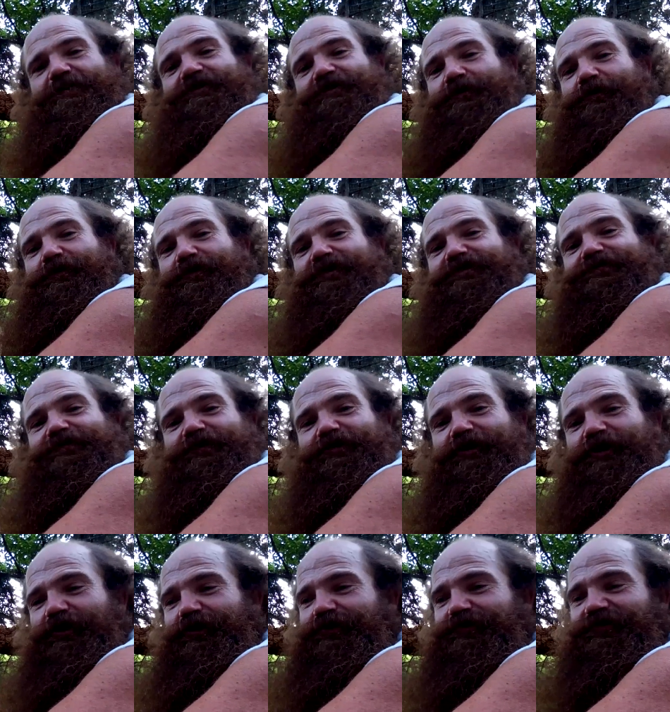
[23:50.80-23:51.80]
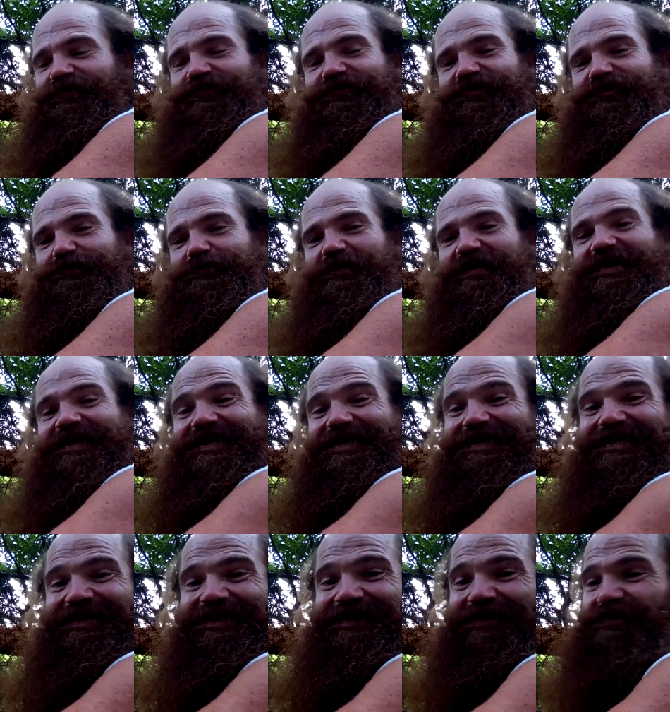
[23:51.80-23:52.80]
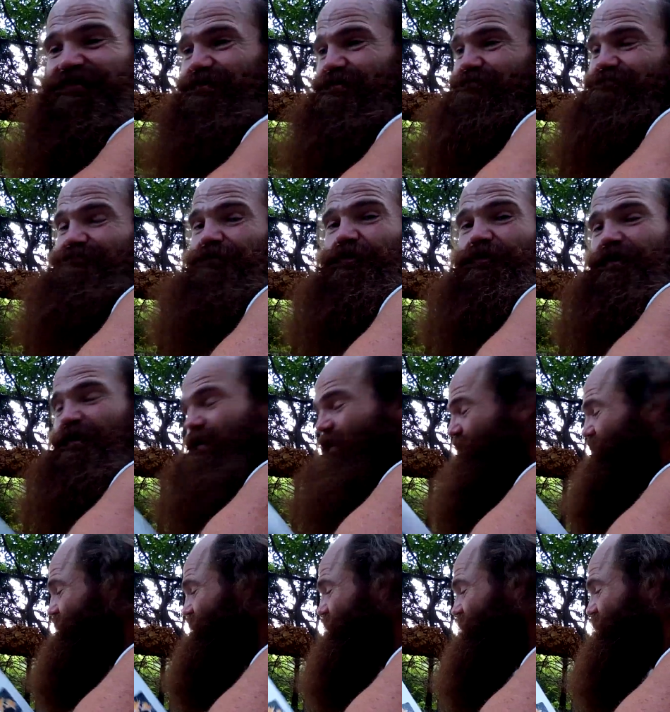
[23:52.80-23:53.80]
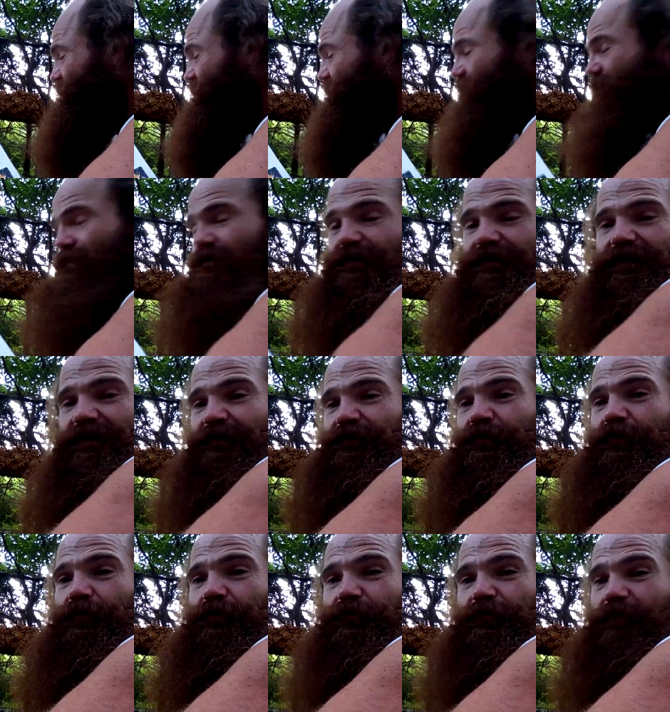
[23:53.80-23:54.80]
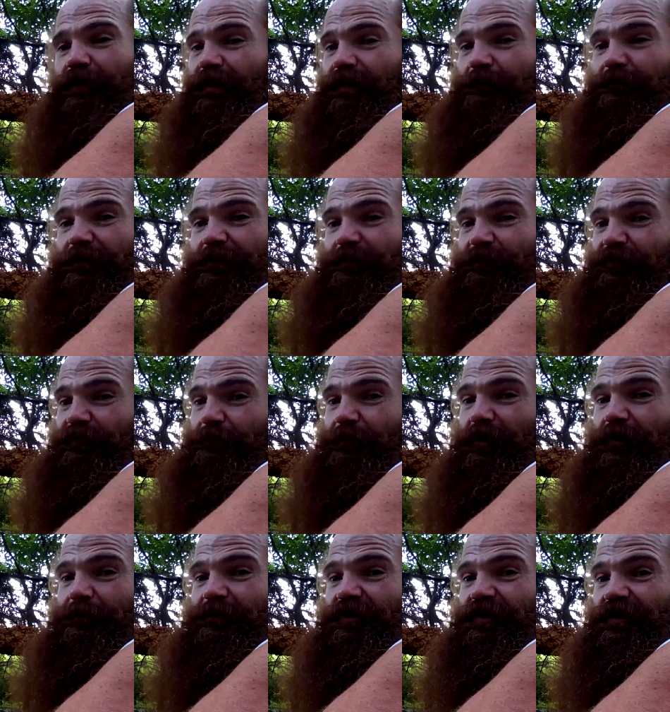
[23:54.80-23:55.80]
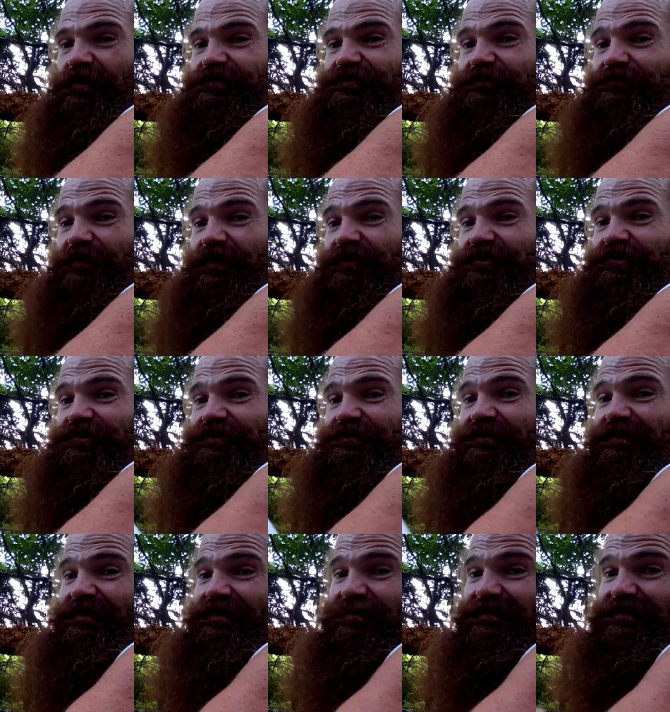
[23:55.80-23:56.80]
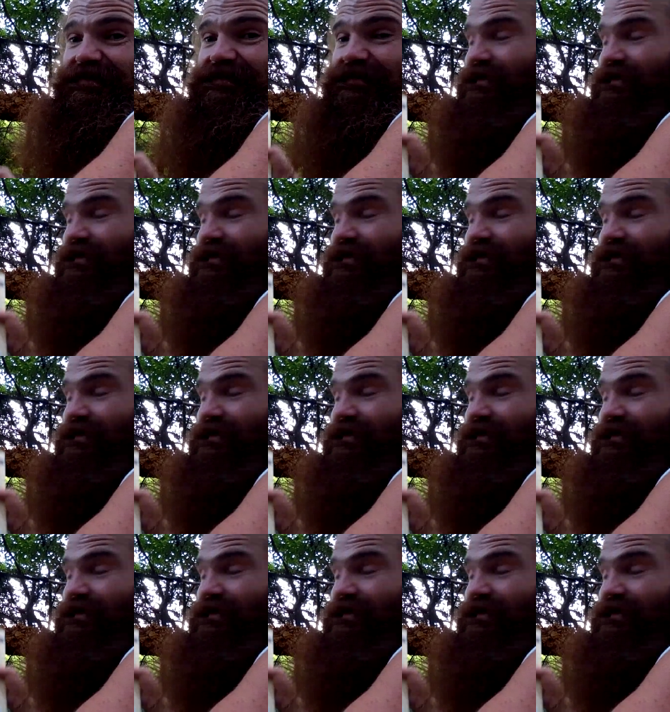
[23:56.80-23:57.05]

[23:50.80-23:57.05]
has been doing this for years and she's been eating these, okay? I know there are a lot of people in the Department of Conservation.